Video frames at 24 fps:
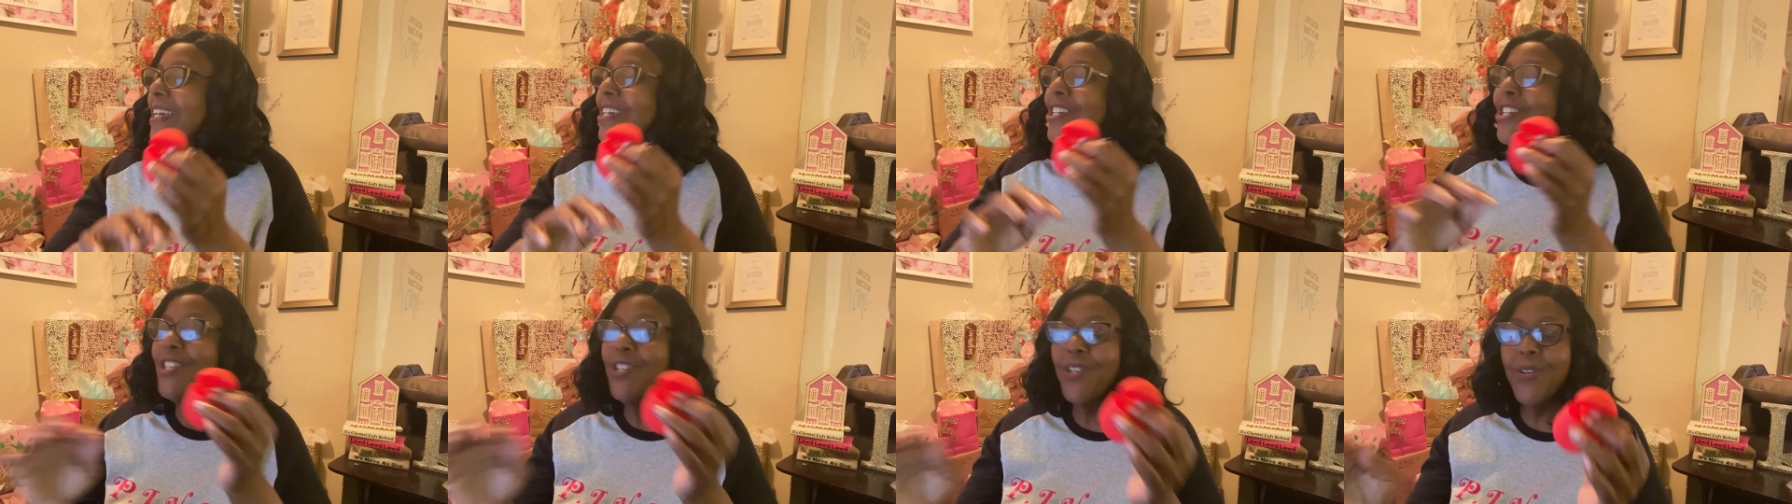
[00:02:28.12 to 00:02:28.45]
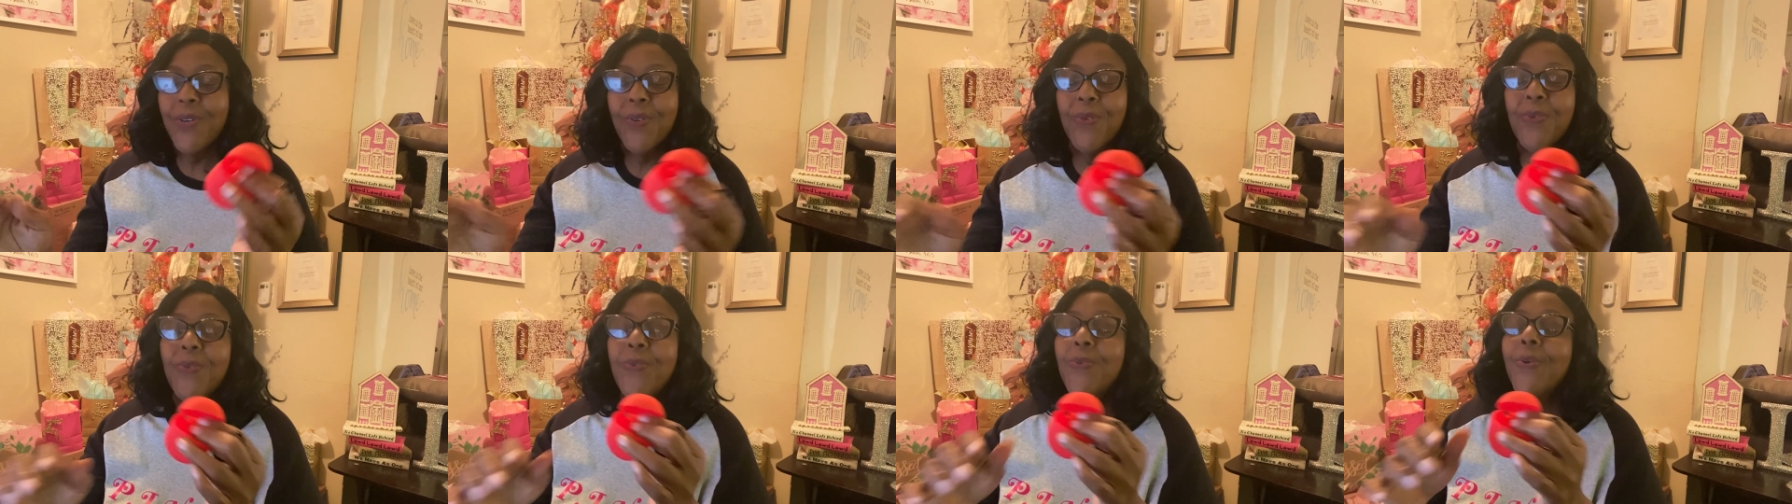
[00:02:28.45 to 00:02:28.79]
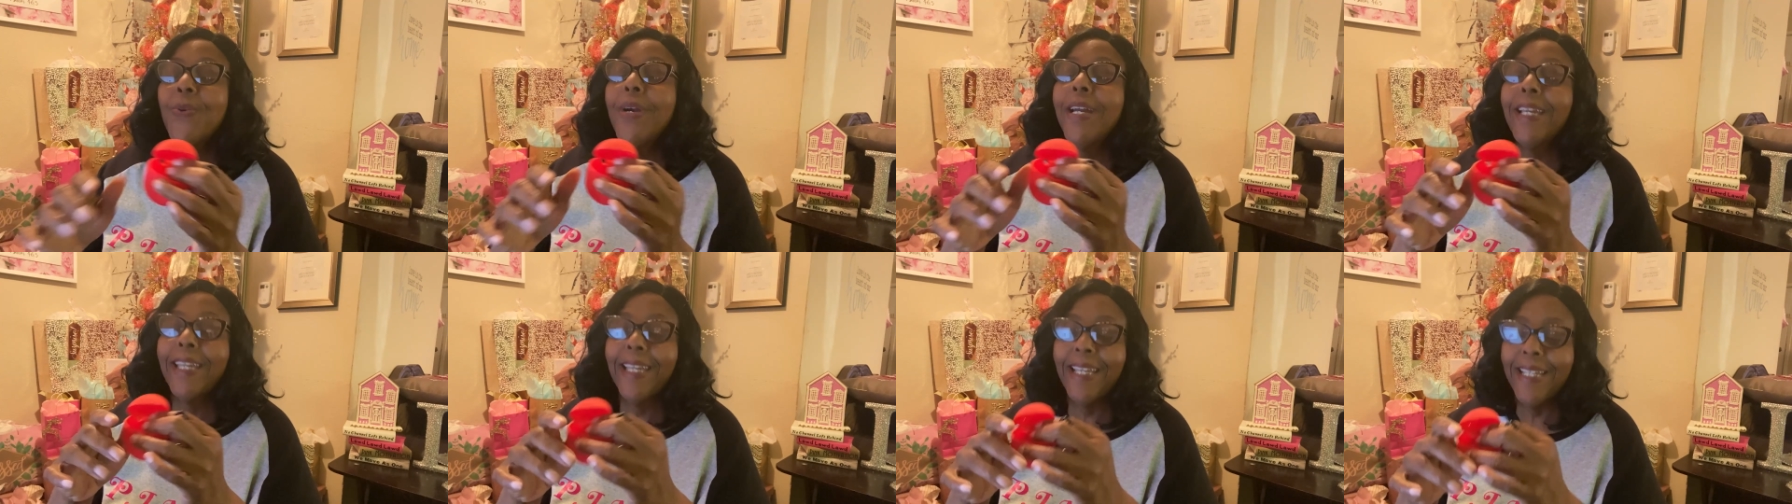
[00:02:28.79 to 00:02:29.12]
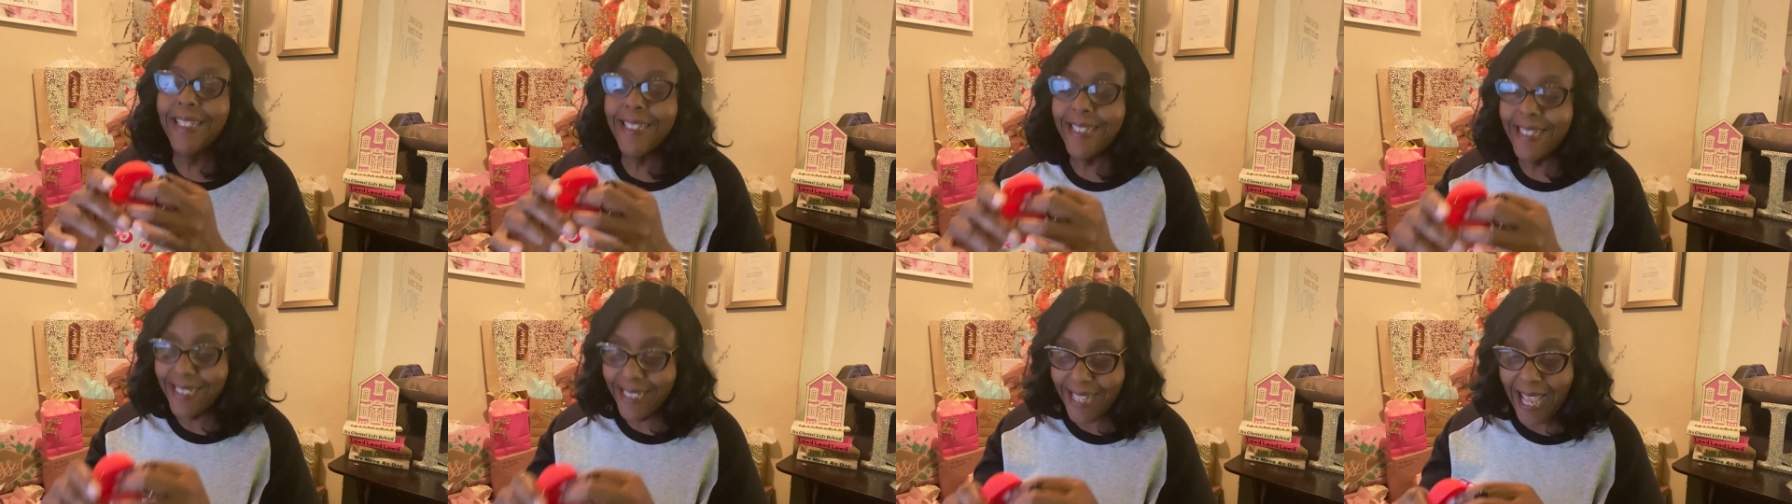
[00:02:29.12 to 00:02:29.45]
You
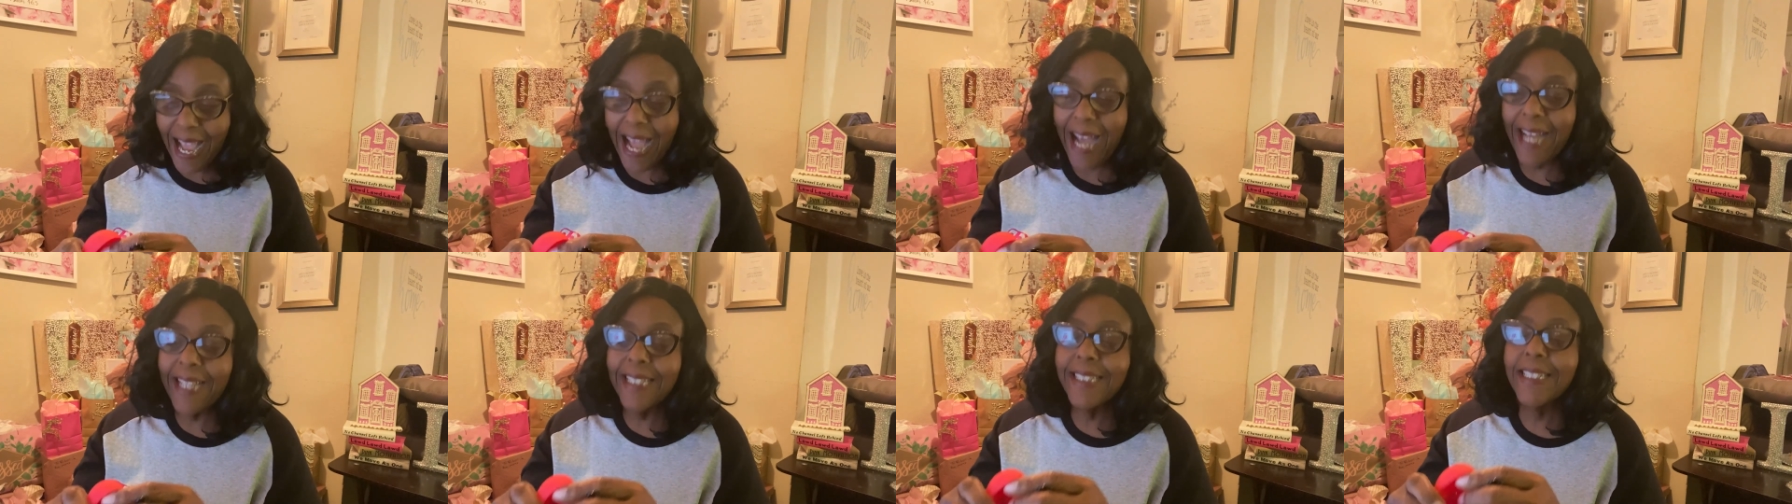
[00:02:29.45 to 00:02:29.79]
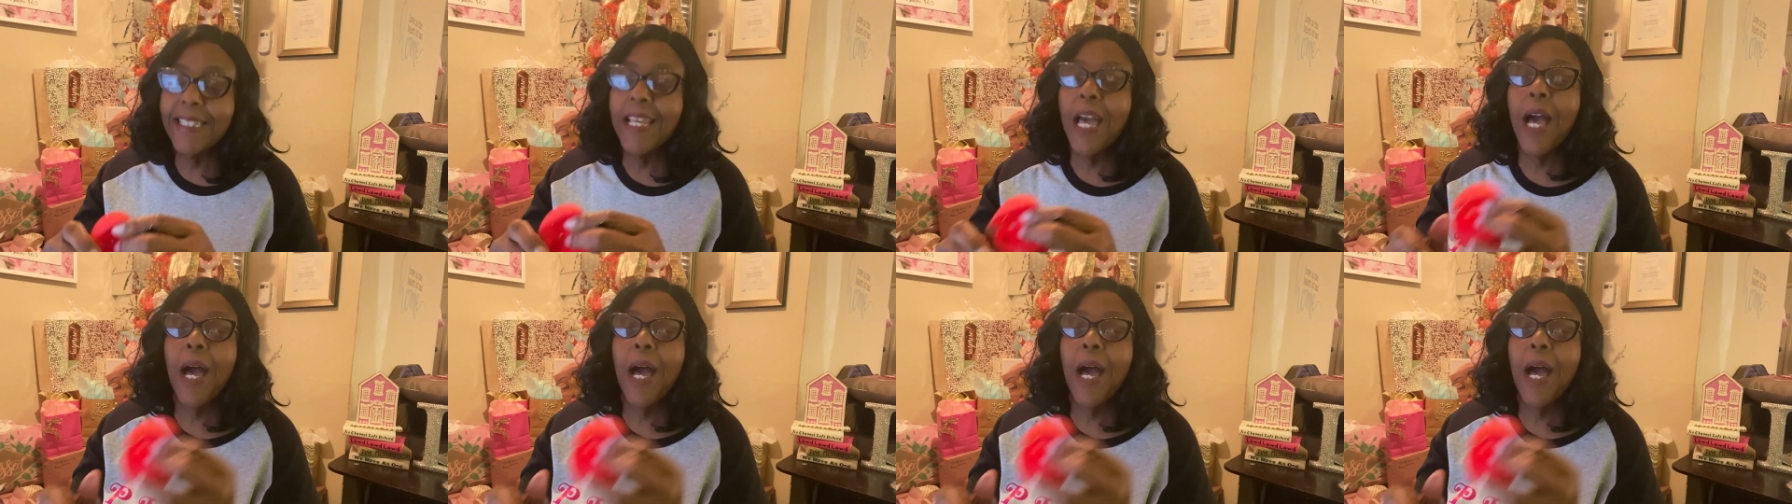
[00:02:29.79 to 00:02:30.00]
cannot